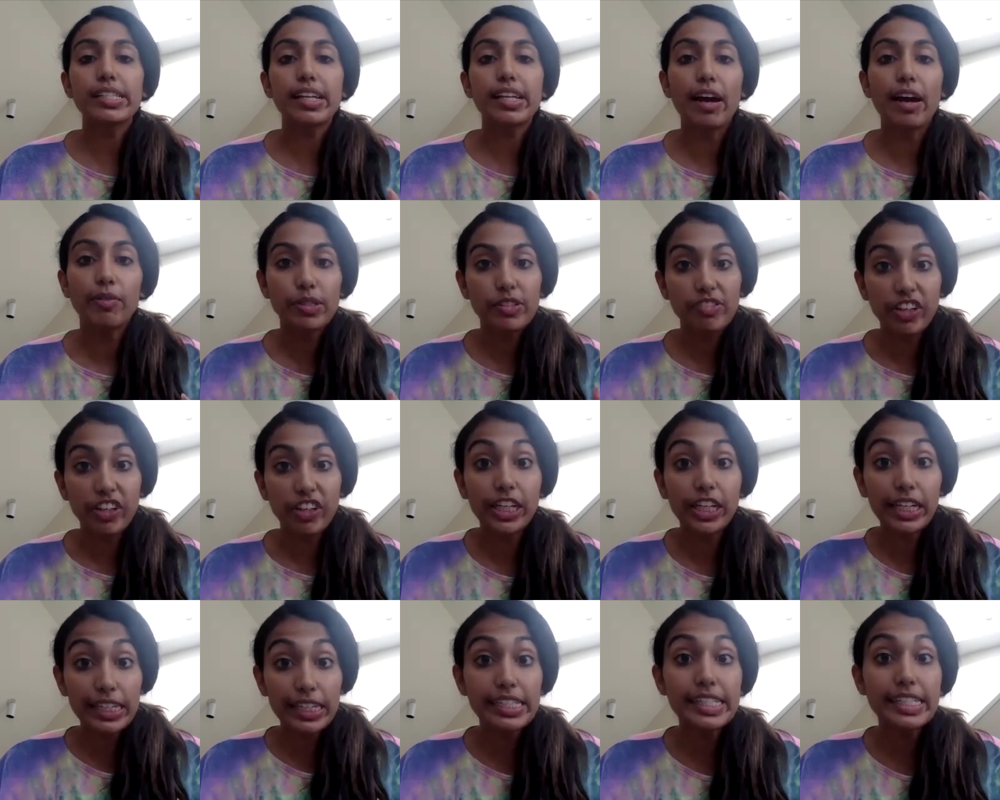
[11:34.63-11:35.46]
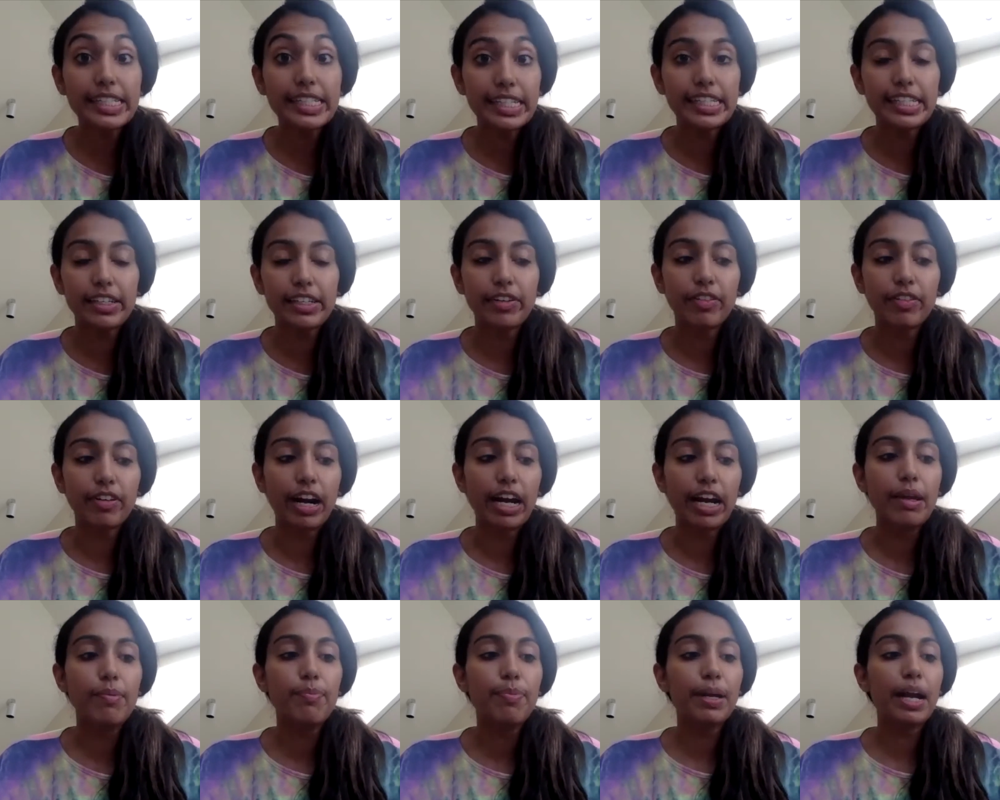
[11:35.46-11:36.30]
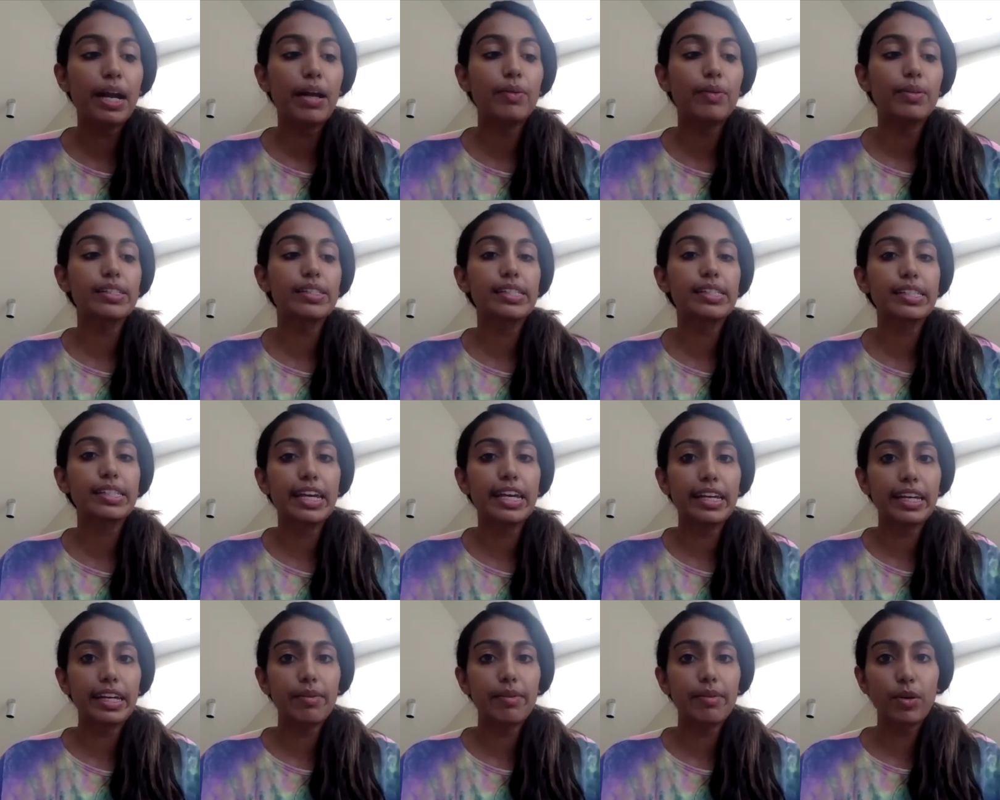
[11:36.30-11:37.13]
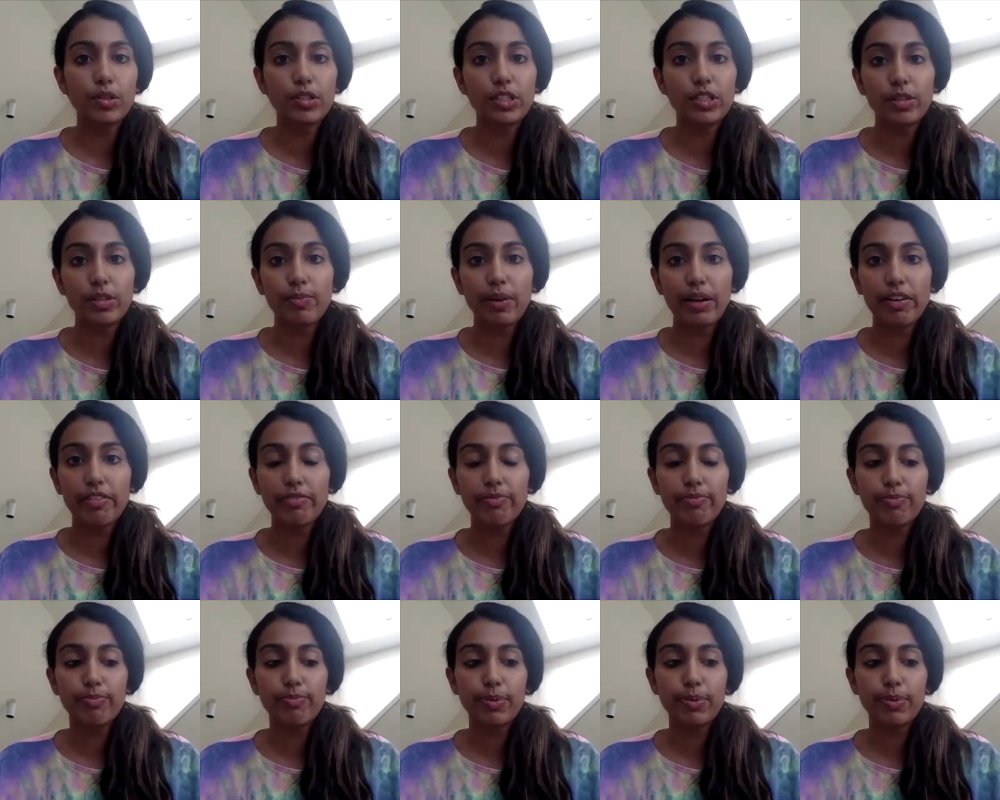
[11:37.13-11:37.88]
very consistent, right? But I was taking most of my